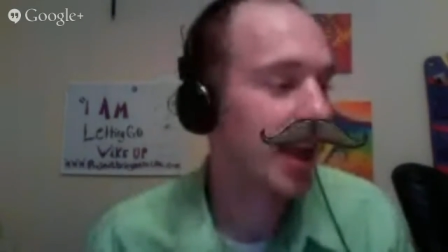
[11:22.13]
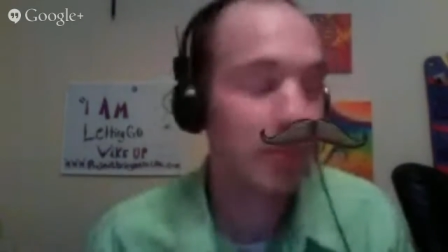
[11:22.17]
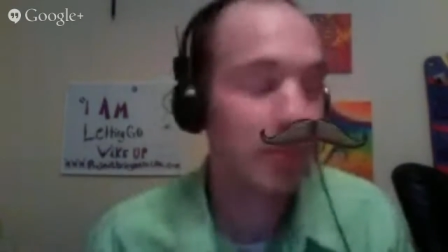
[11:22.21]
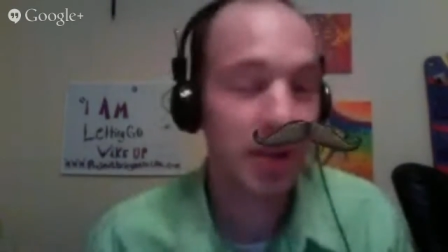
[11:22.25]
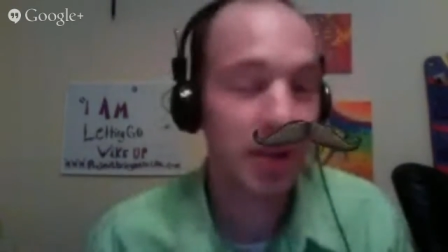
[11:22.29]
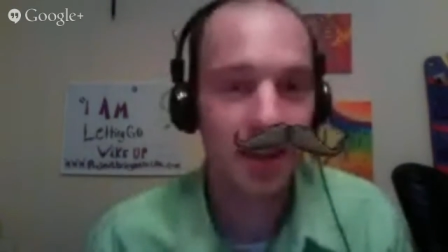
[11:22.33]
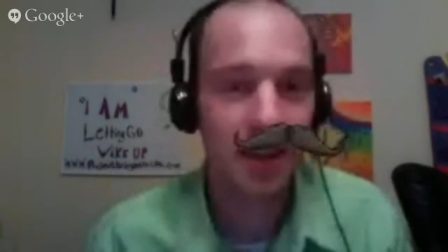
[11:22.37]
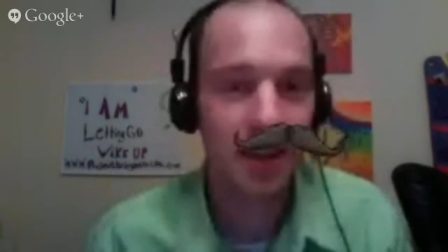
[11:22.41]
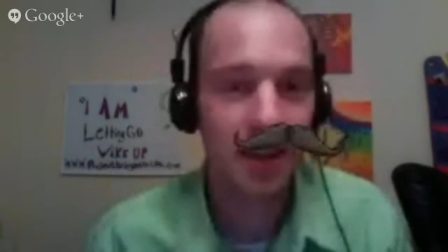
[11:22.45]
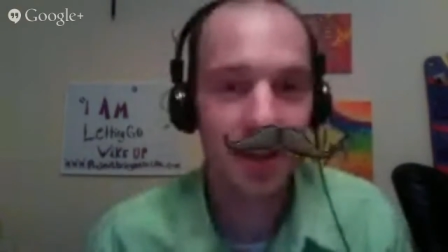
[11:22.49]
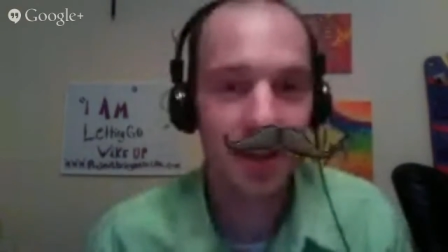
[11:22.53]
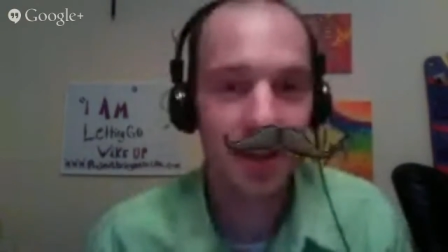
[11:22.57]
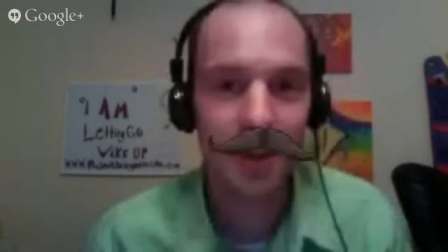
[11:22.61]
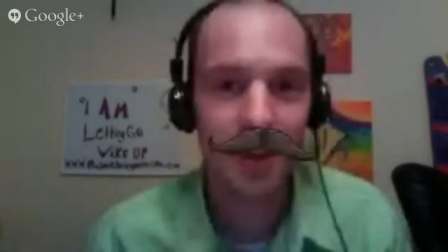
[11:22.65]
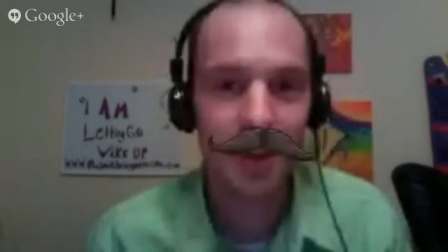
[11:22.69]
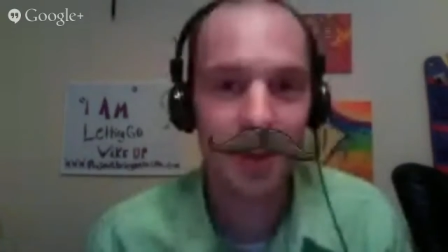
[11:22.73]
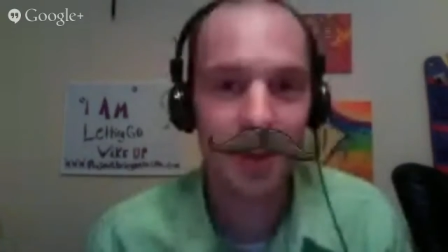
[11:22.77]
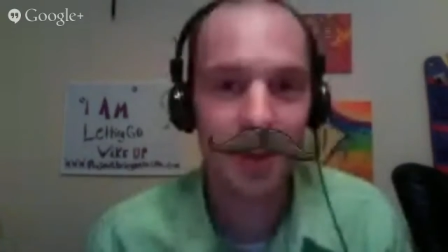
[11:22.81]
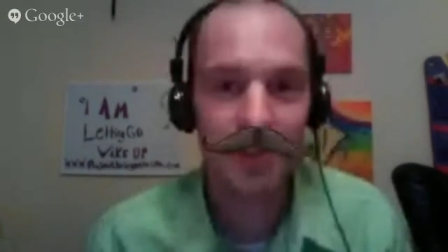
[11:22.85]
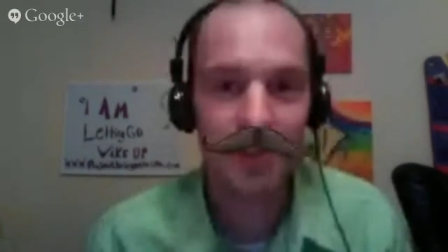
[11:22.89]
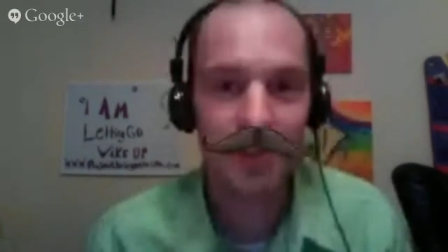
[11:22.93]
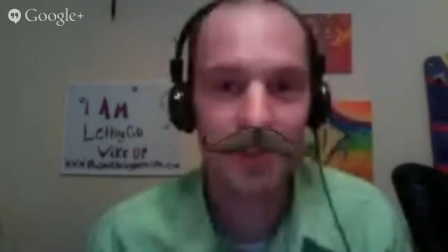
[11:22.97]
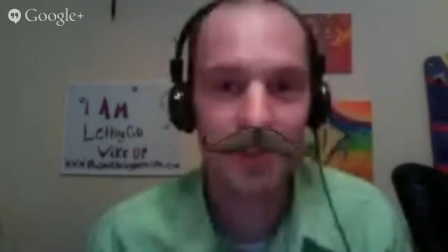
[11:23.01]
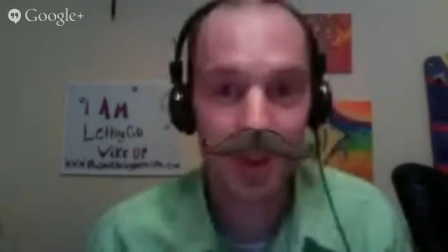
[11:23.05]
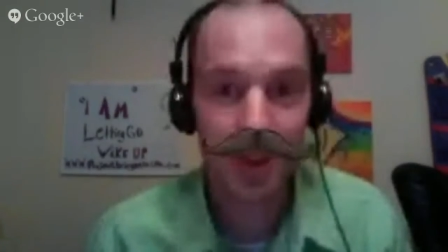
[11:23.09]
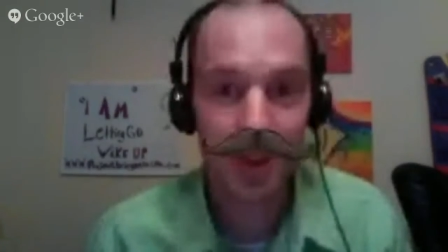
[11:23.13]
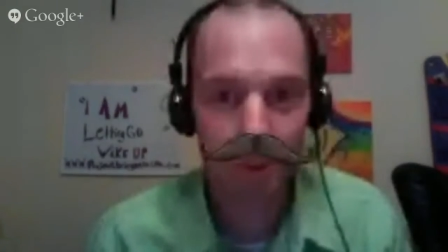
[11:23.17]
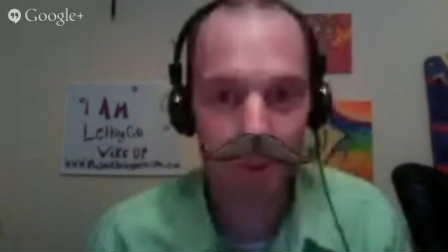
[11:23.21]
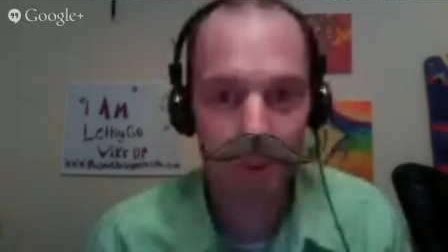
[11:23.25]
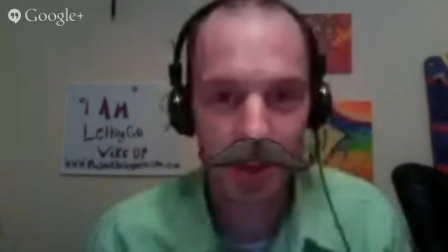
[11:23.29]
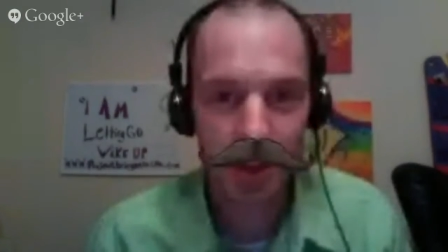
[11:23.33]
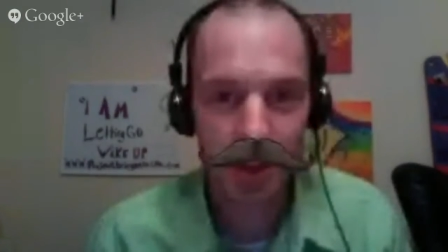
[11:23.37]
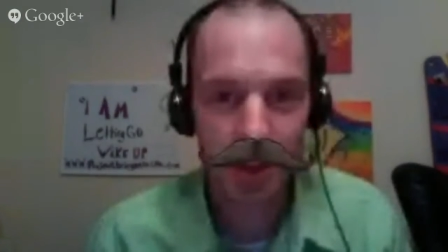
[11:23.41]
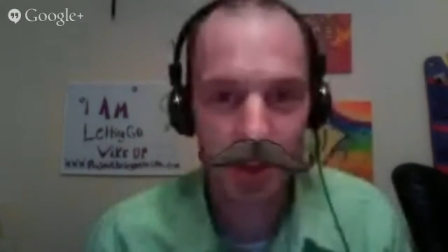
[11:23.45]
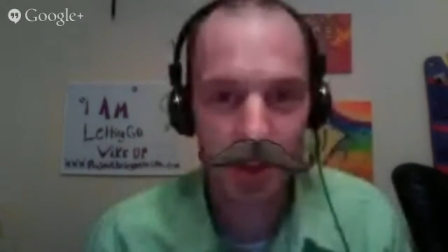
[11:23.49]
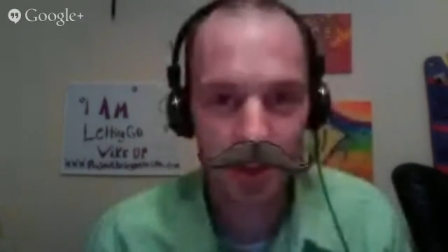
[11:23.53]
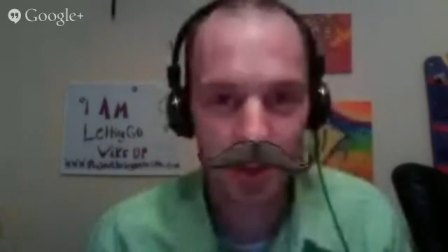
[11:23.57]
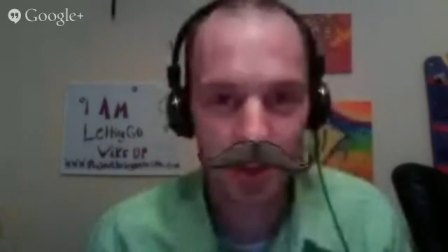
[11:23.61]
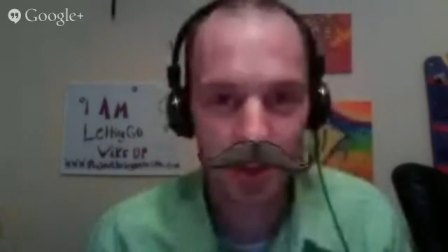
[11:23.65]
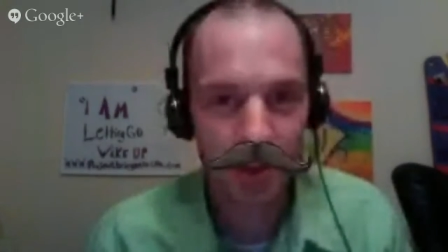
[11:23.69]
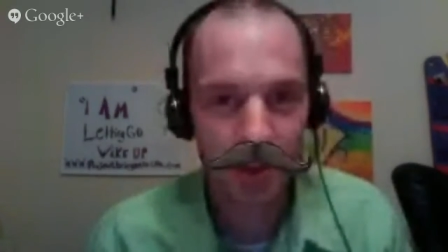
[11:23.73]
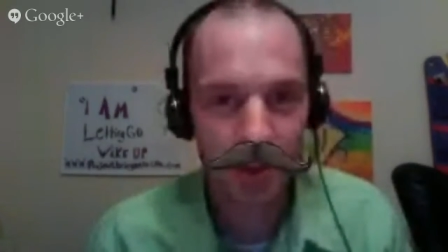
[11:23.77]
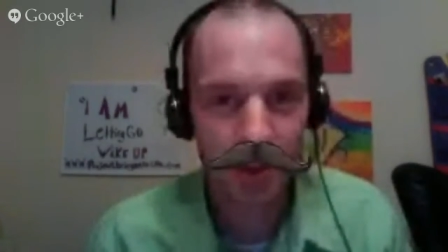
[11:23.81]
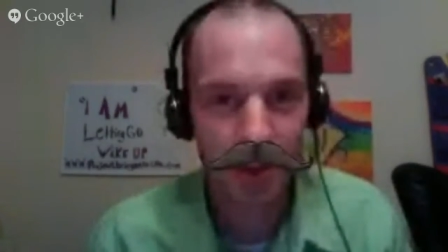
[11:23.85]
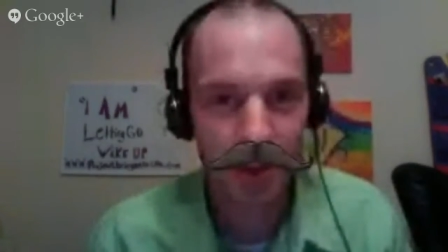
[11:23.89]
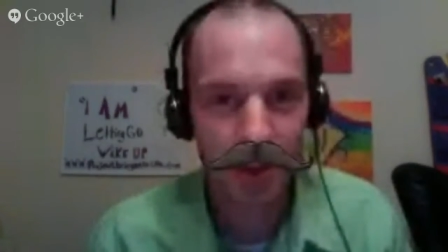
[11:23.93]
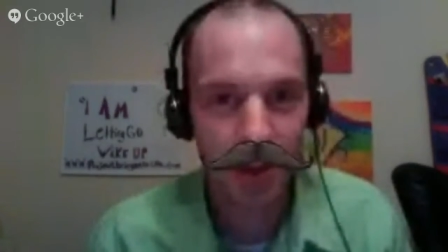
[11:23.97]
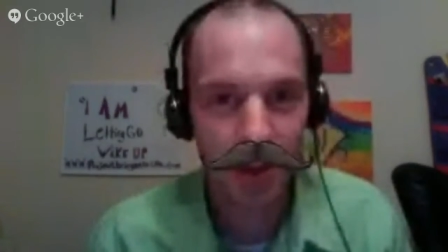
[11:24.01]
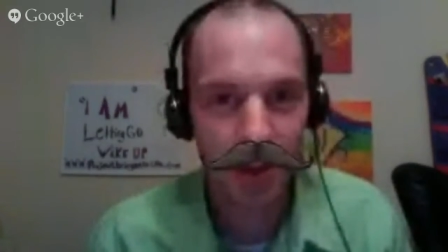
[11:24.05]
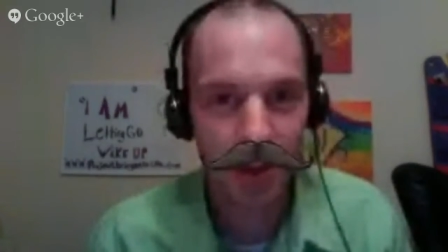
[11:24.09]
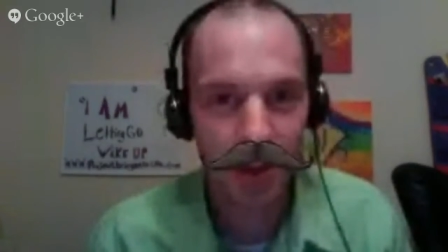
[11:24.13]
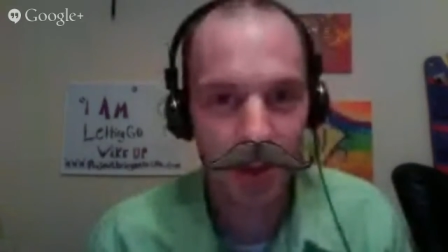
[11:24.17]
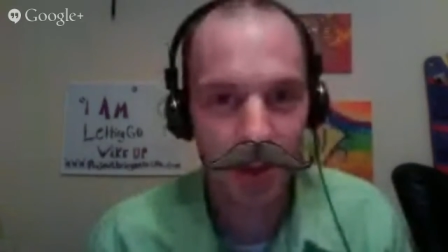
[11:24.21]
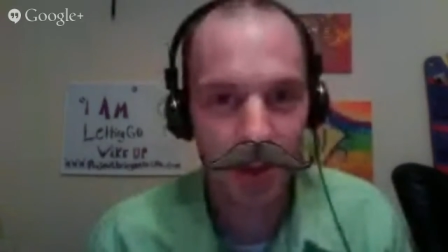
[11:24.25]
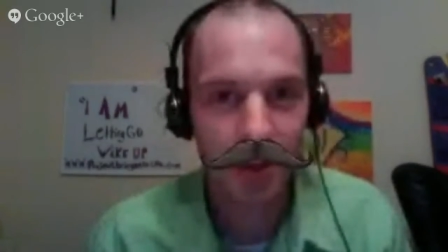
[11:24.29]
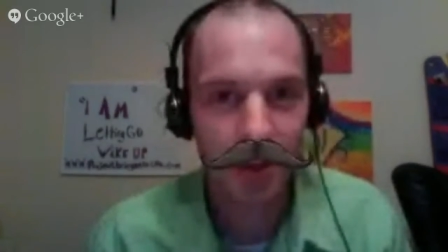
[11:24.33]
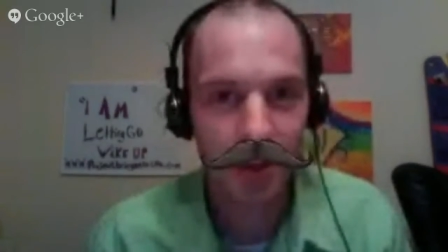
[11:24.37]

made a video blog the other day,